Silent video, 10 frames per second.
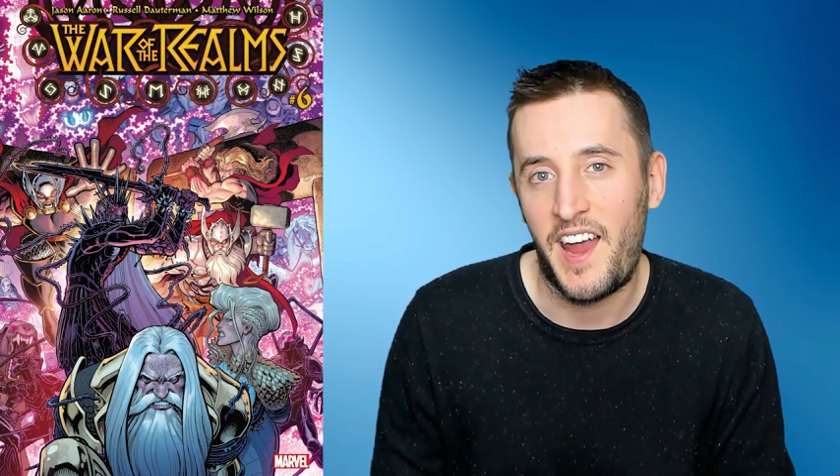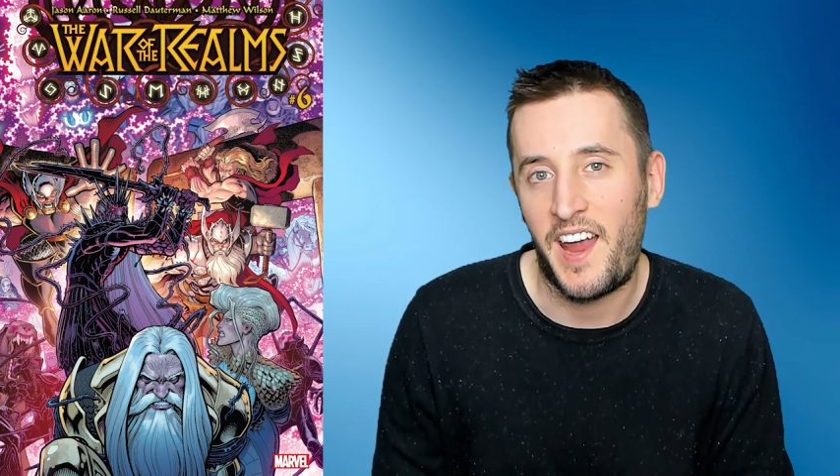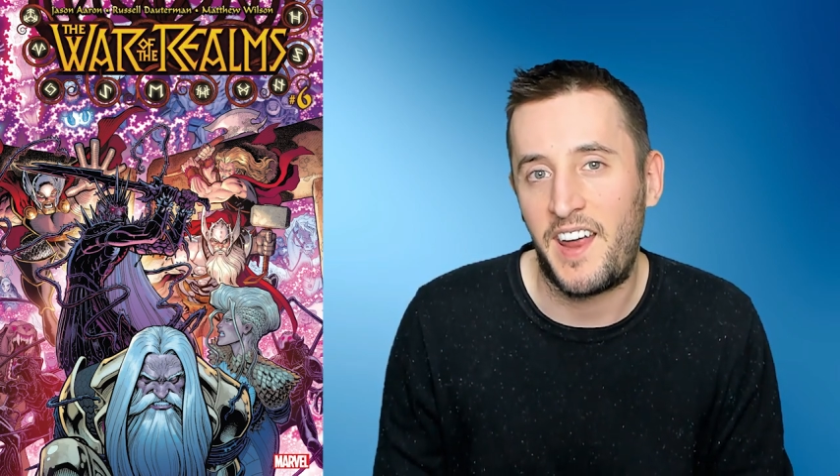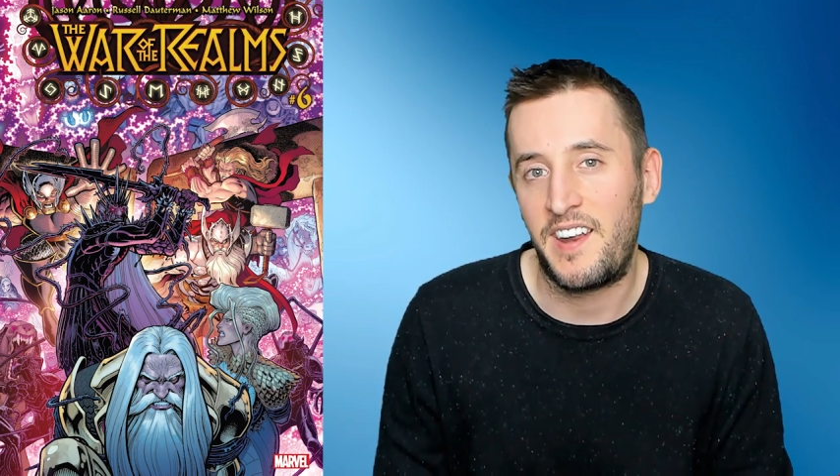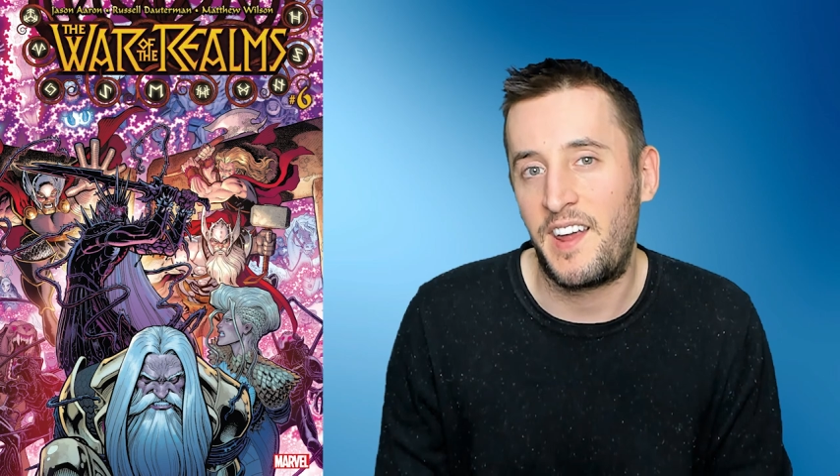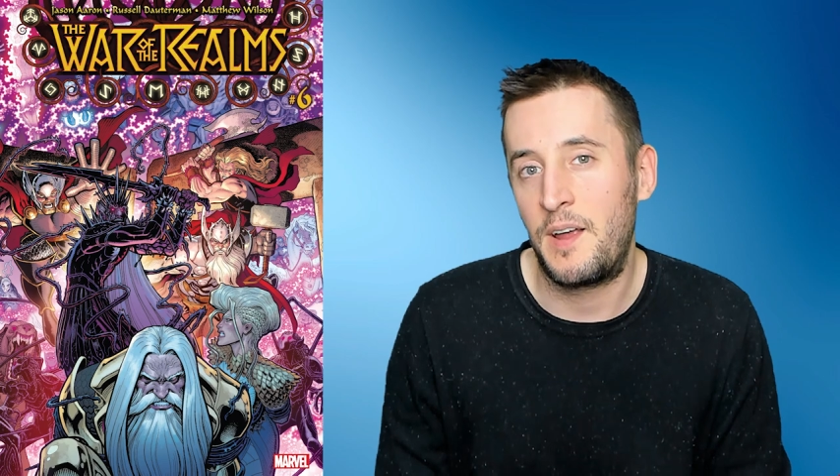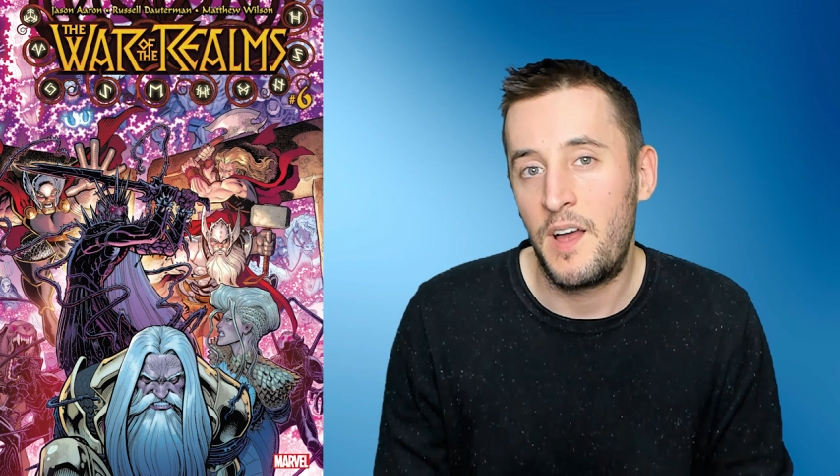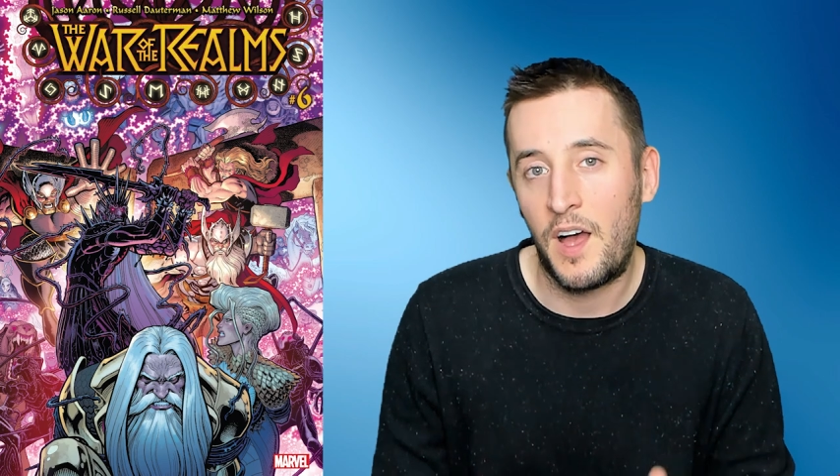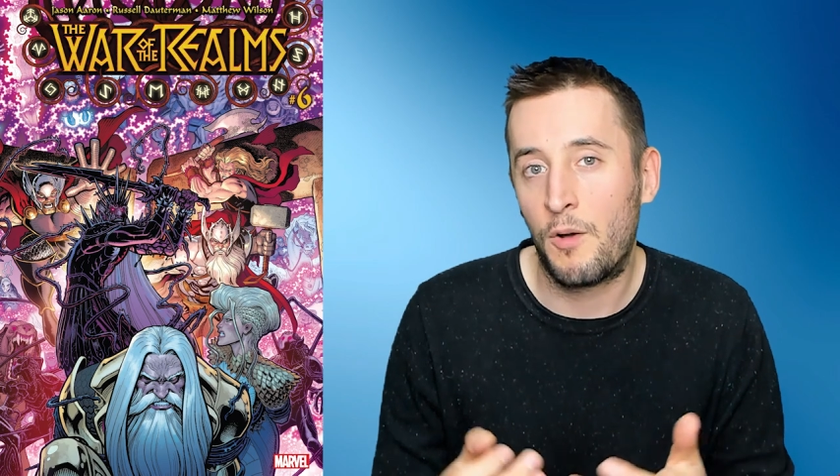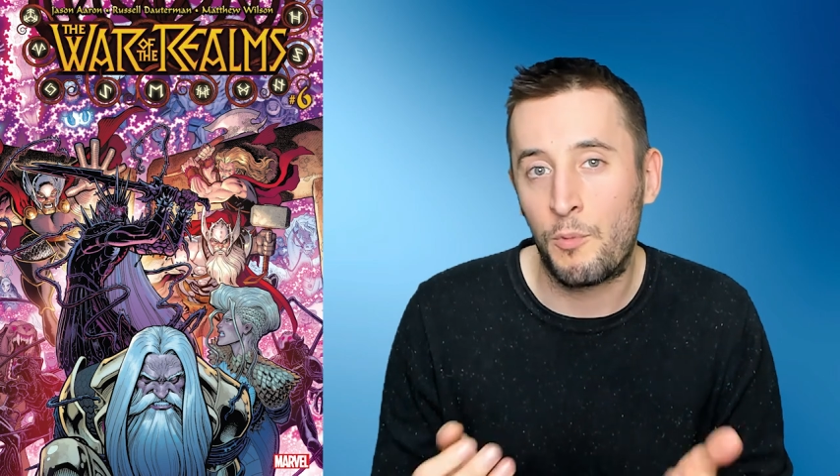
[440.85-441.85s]
and
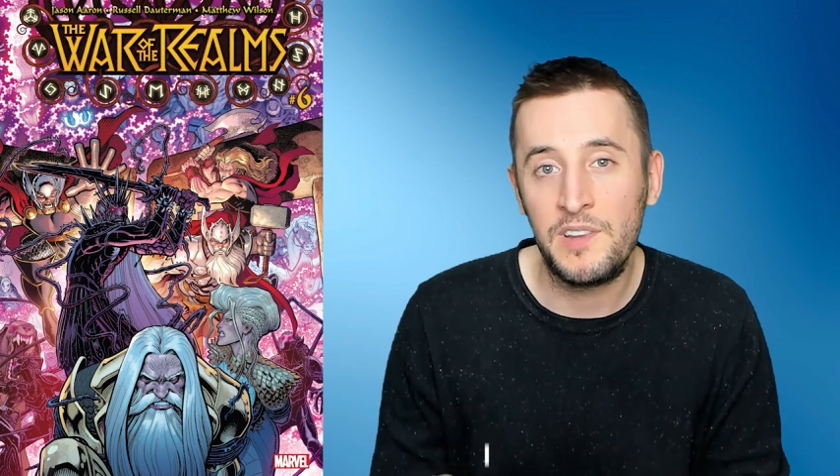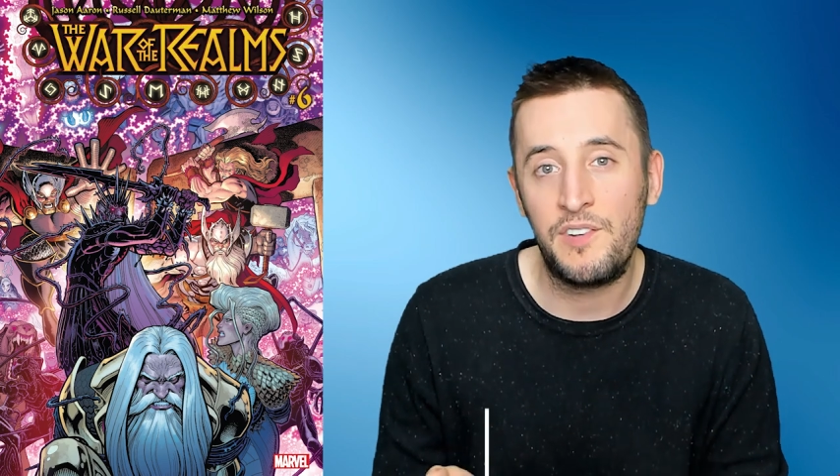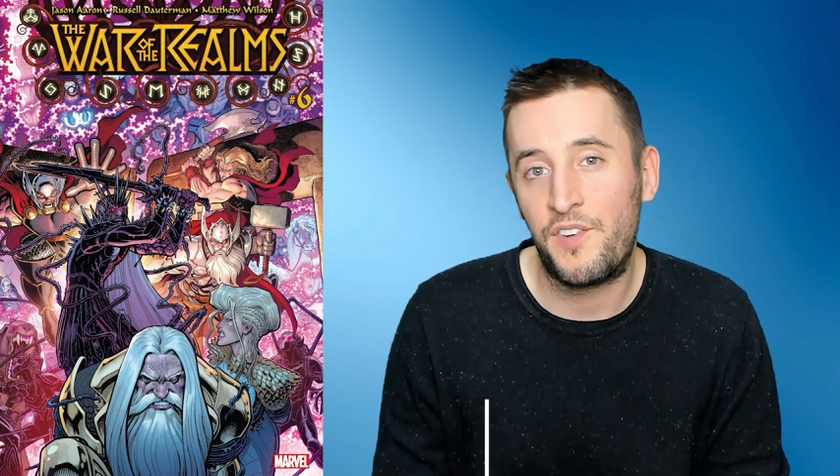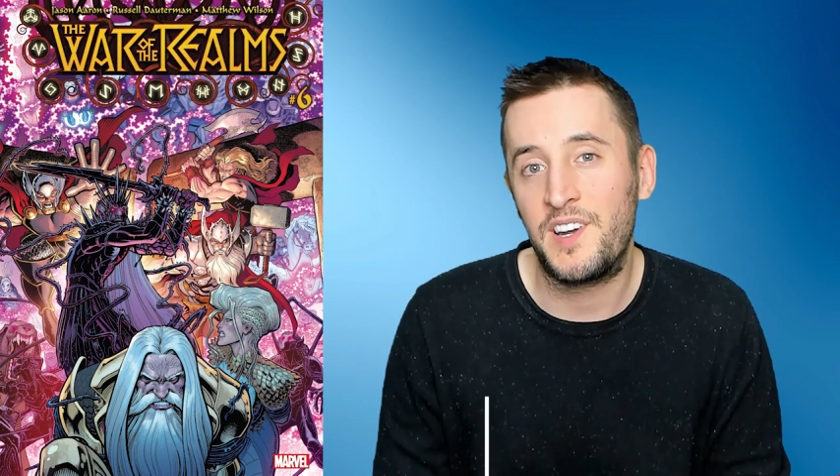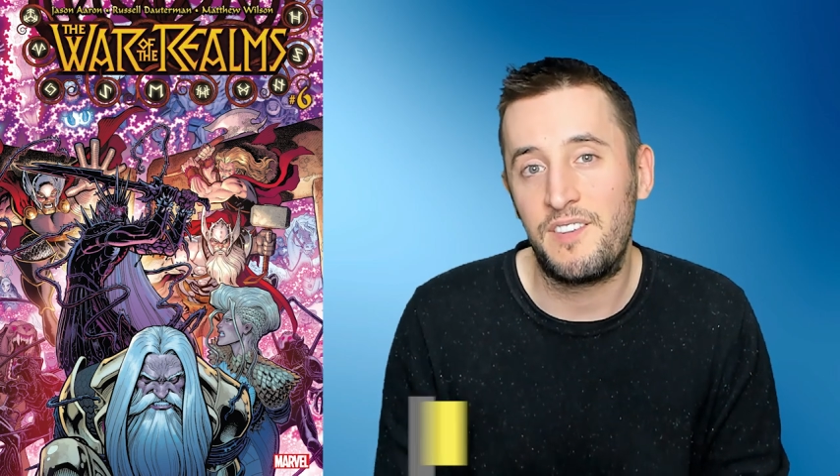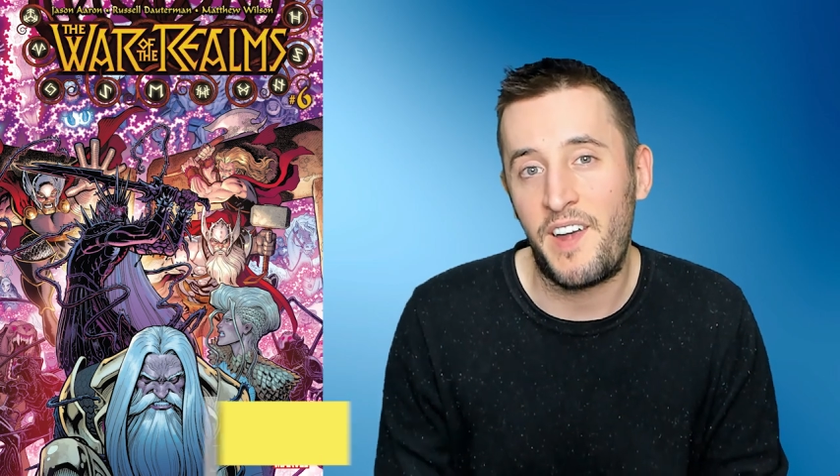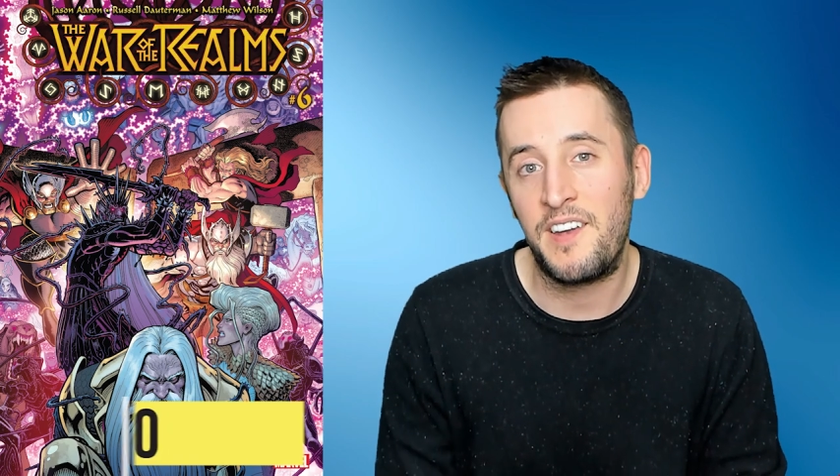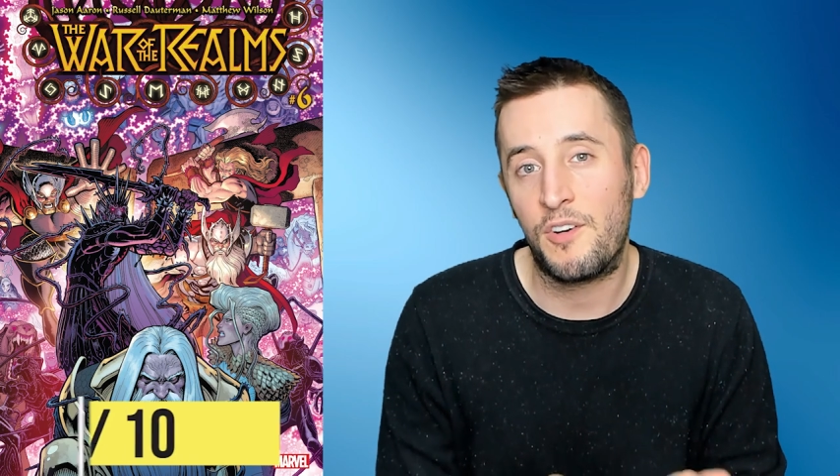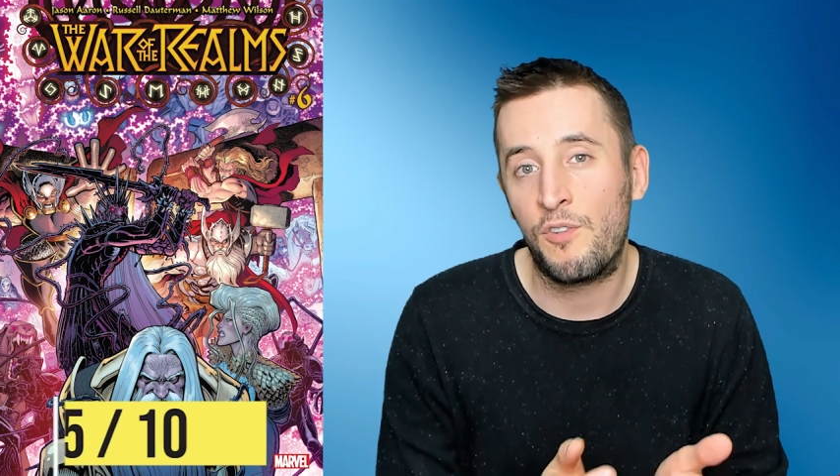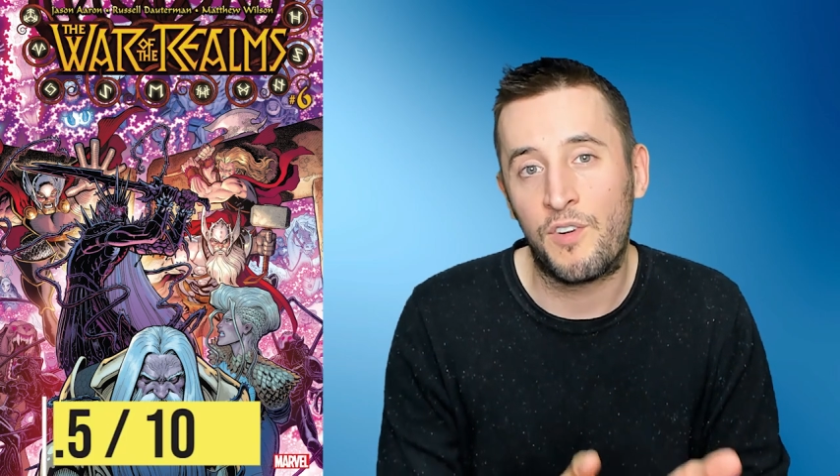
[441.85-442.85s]
a, a really fun
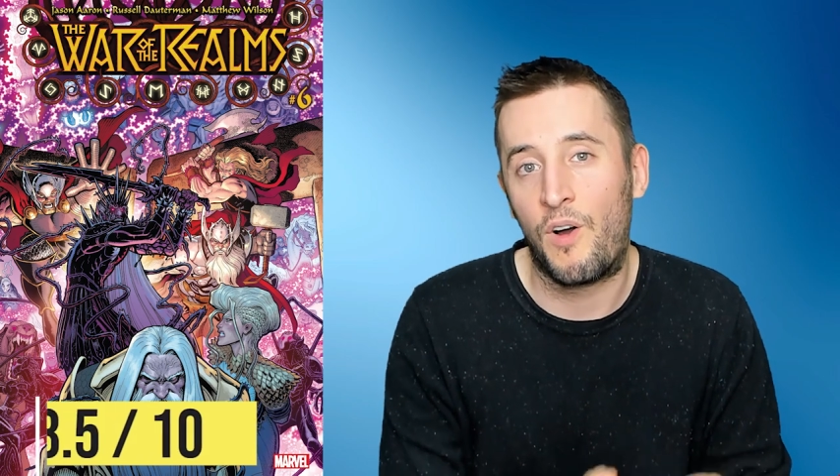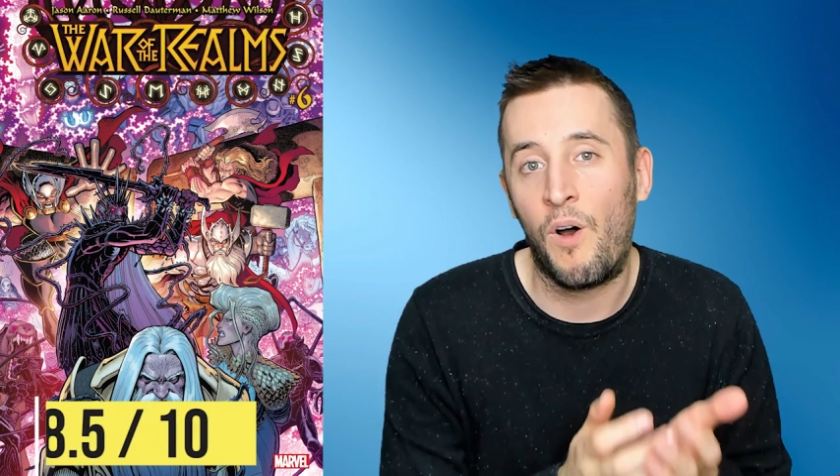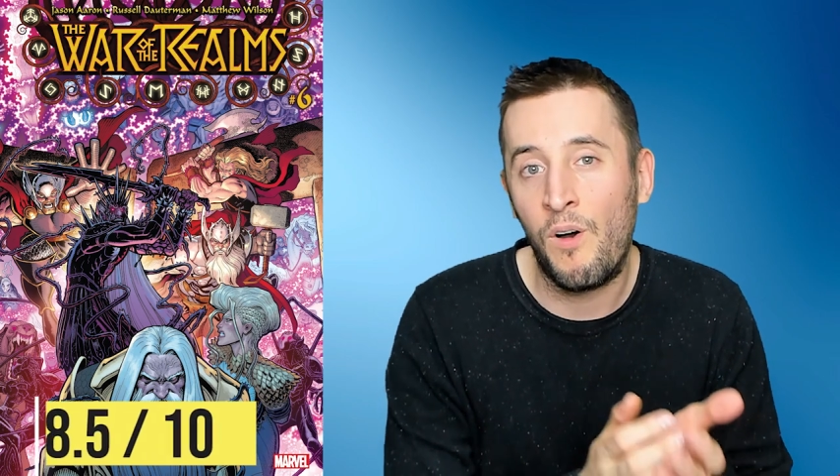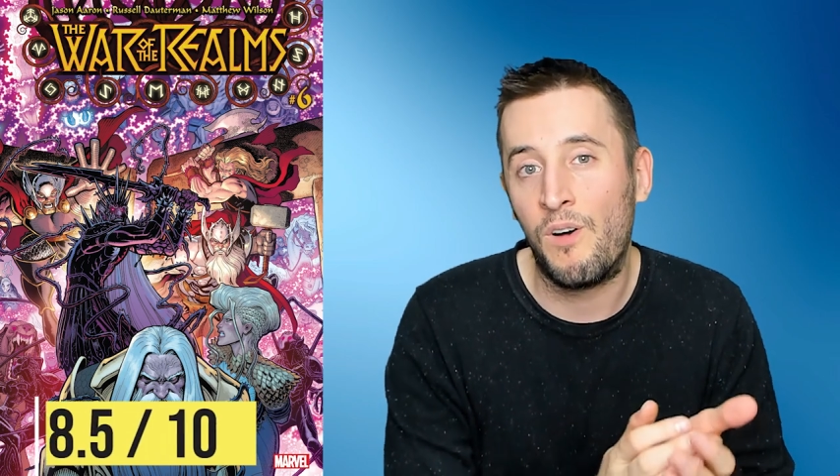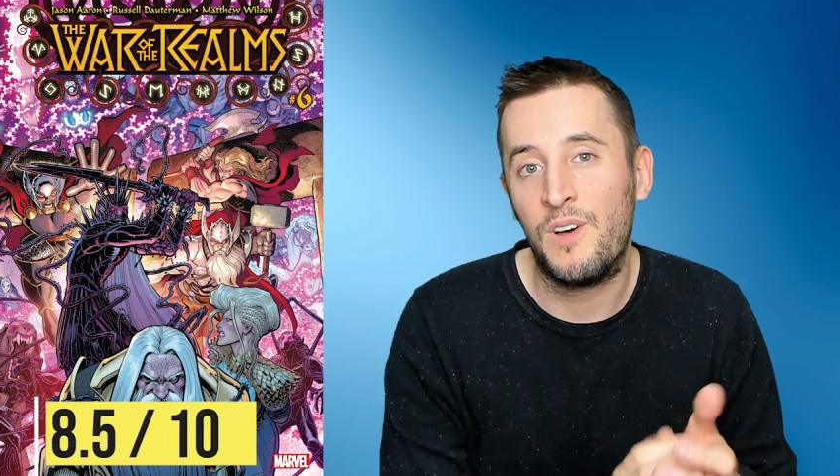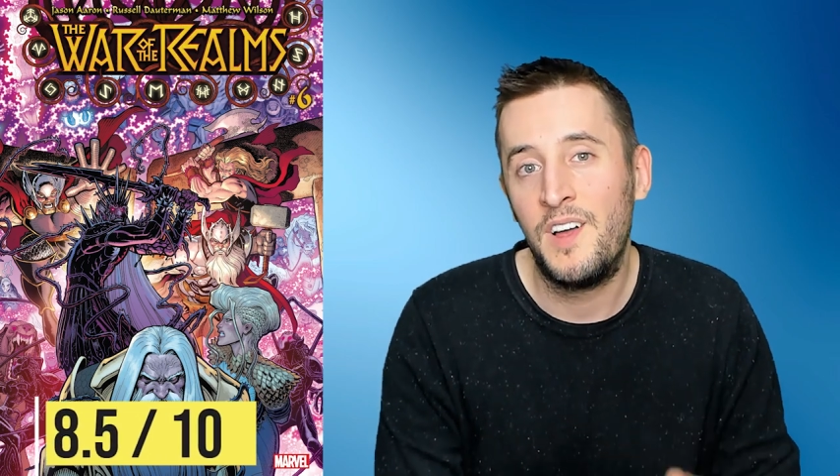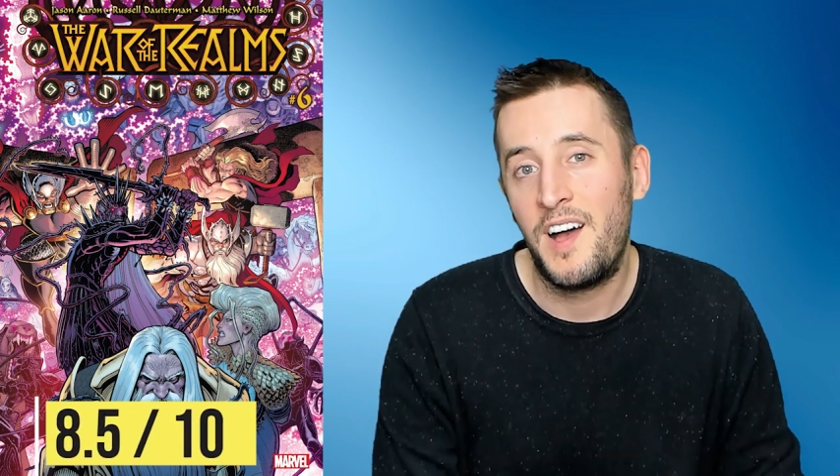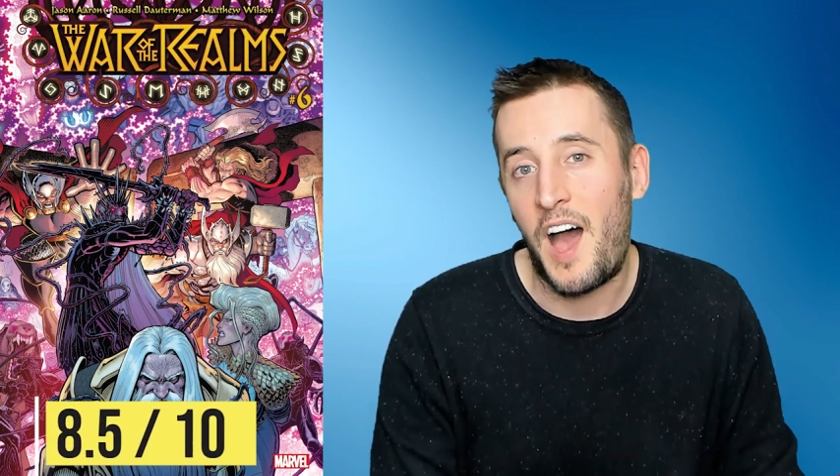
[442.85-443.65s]
event overall.